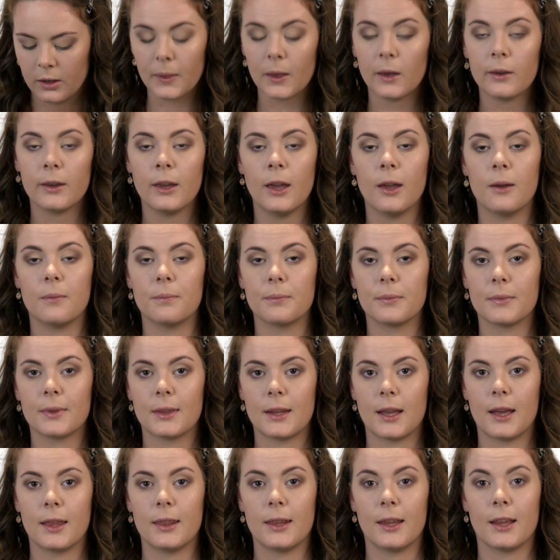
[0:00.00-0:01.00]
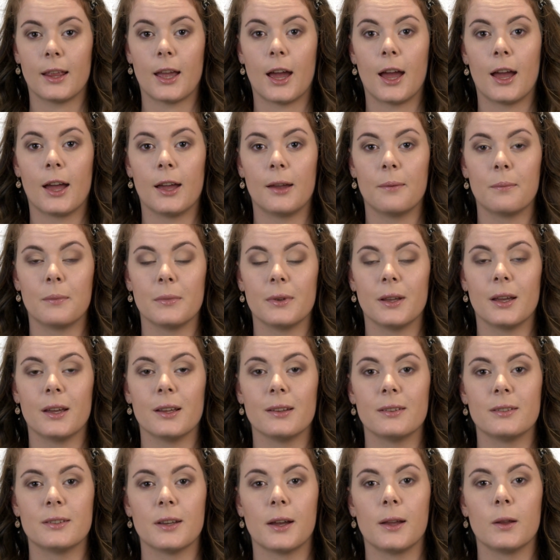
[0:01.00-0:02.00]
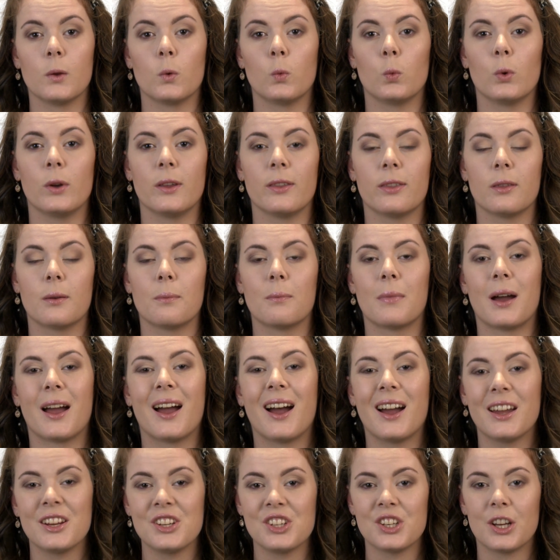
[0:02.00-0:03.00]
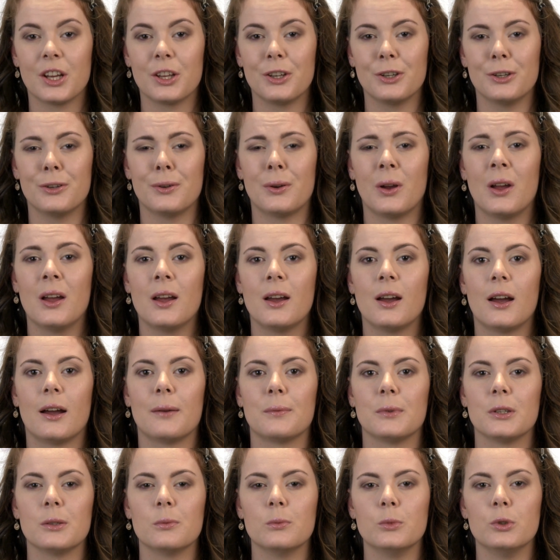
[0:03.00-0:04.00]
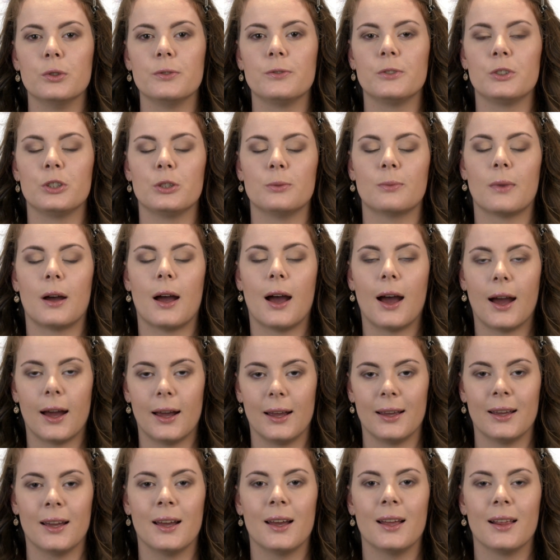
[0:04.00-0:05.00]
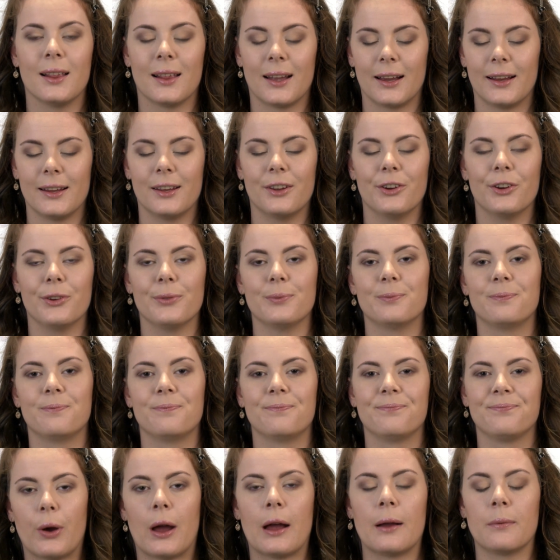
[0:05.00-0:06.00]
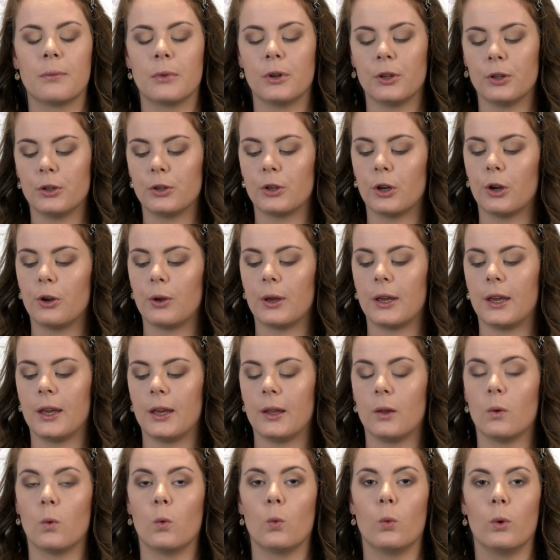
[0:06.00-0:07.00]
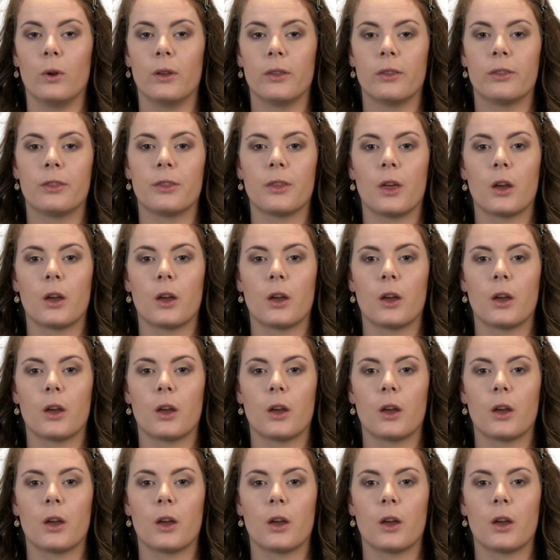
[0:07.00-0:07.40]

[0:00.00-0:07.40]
Okay, now that I'm done with my eyeshadow, I'm going to move to my eyeliner. I'm going to go in with